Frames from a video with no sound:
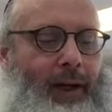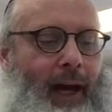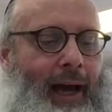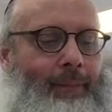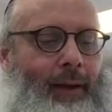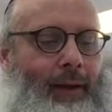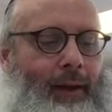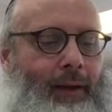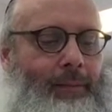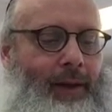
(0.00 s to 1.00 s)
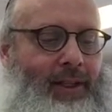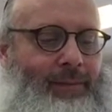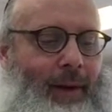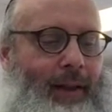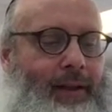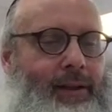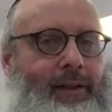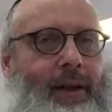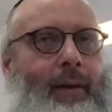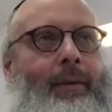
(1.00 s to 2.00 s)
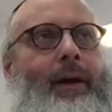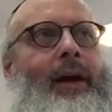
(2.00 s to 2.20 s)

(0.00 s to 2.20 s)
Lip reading: gam b'nismalis hasam.